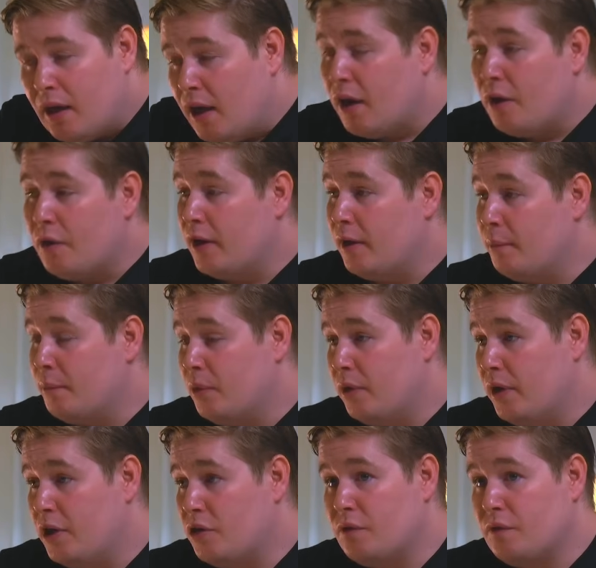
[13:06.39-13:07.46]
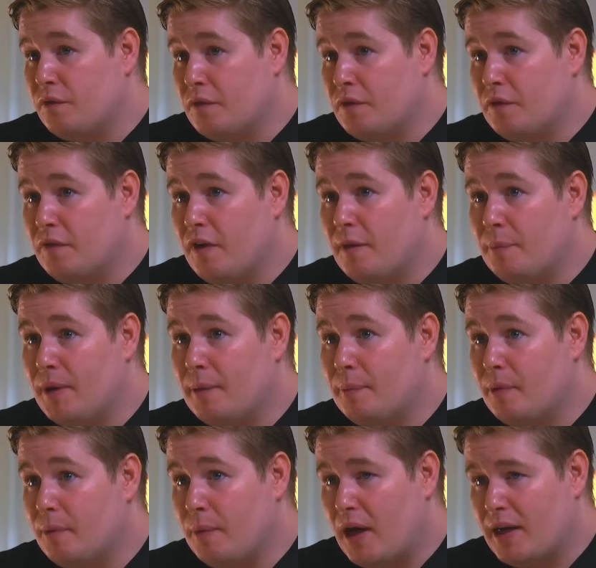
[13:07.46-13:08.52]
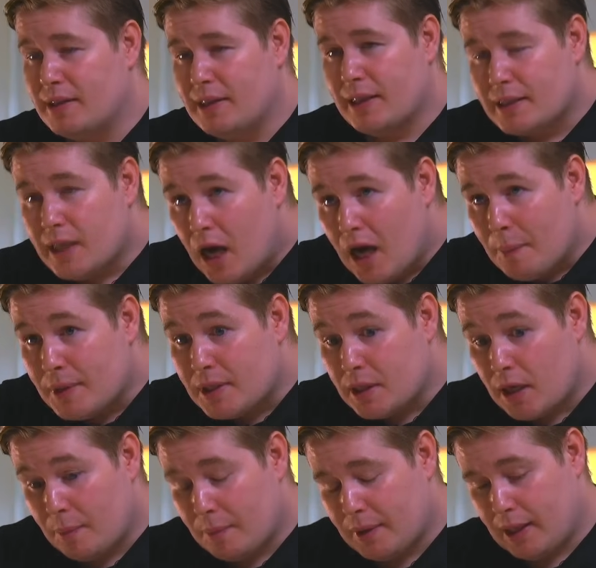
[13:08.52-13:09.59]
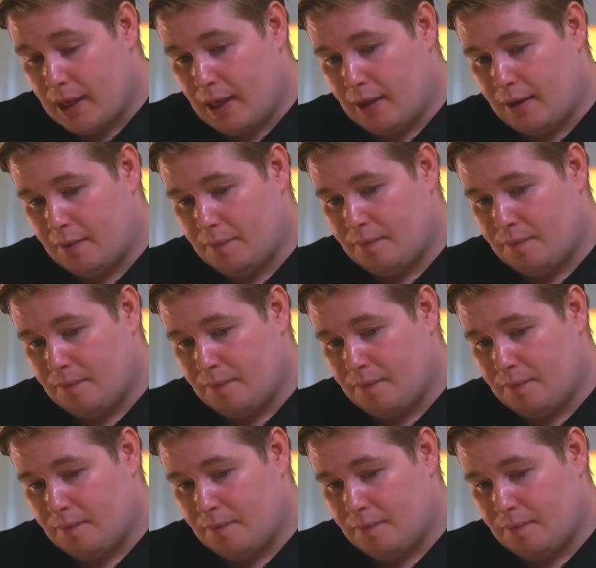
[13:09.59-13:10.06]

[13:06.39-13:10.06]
I only employ 155 people, but I see it time and time again.